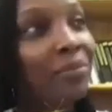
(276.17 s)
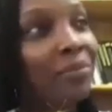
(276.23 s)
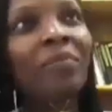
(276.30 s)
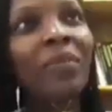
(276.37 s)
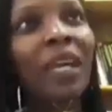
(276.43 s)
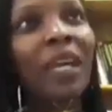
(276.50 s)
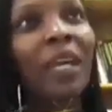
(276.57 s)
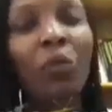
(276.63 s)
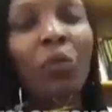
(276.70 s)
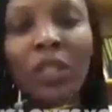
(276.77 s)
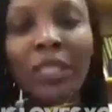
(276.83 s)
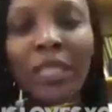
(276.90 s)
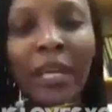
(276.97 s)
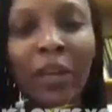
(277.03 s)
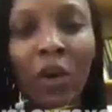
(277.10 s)
what I
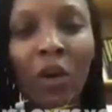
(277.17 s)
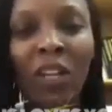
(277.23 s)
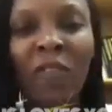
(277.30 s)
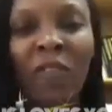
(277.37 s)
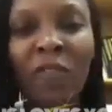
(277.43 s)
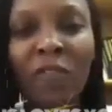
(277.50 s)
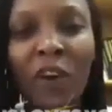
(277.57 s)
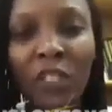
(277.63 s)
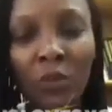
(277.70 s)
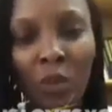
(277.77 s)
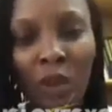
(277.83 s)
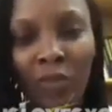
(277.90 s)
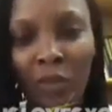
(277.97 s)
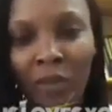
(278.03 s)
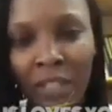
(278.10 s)
call a first wave of
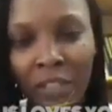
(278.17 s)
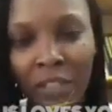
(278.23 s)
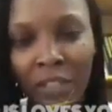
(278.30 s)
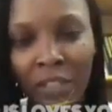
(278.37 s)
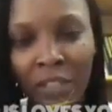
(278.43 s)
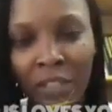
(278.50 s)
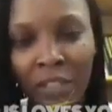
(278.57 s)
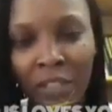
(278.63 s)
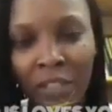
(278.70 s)
assault.